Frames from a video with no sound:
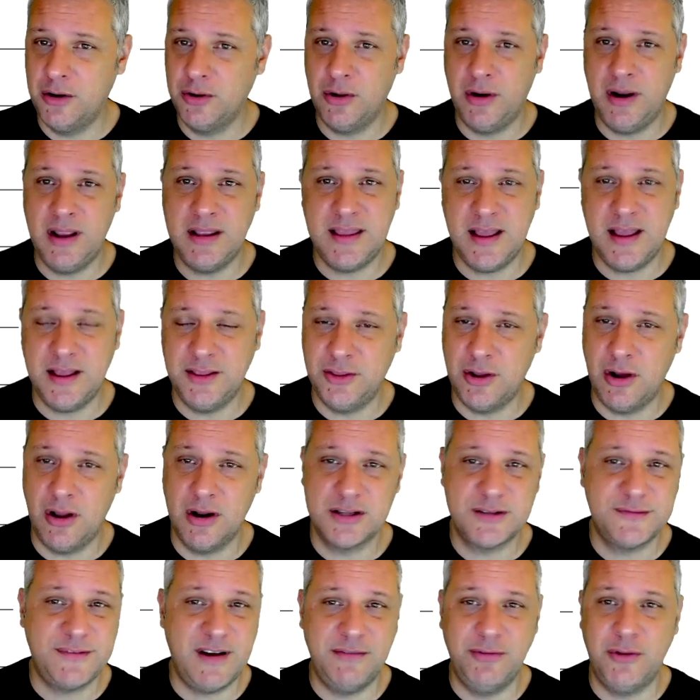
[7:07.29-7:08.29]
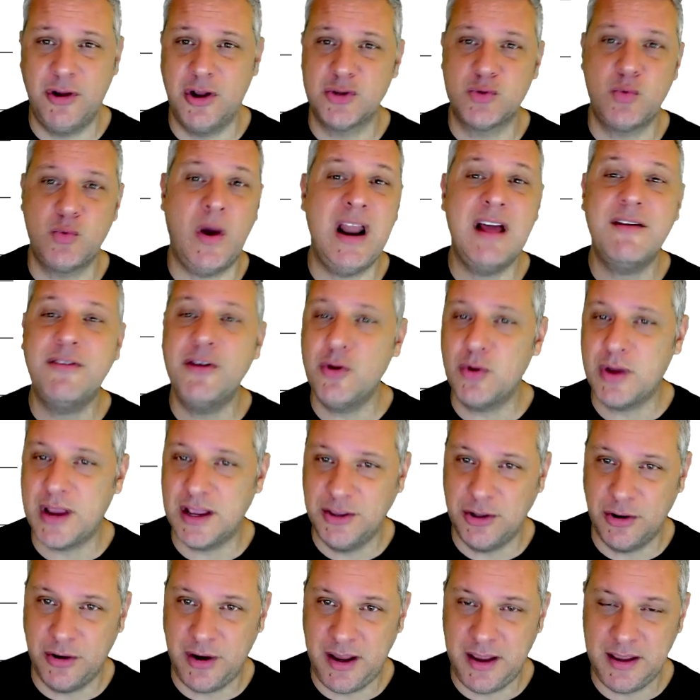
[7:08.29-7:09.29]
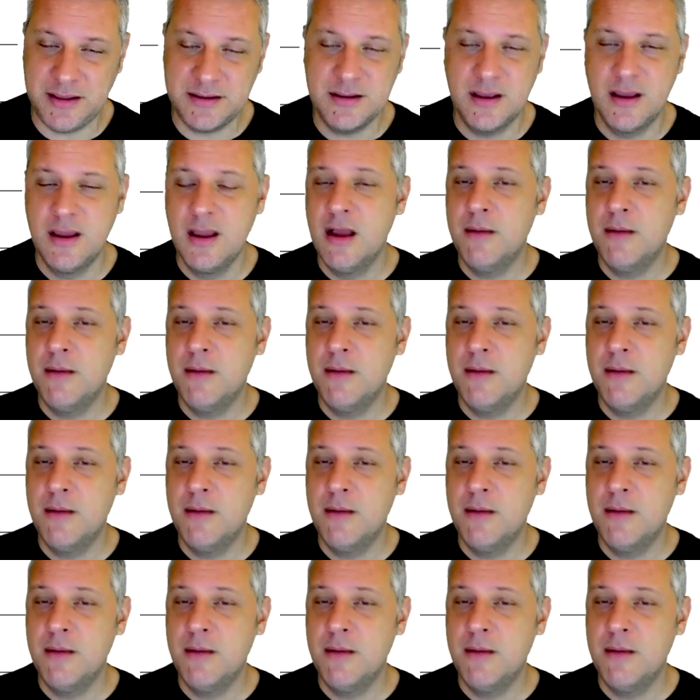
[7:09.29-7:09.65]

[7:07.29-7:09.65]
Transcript: donate $10, $5, whatever you can donate.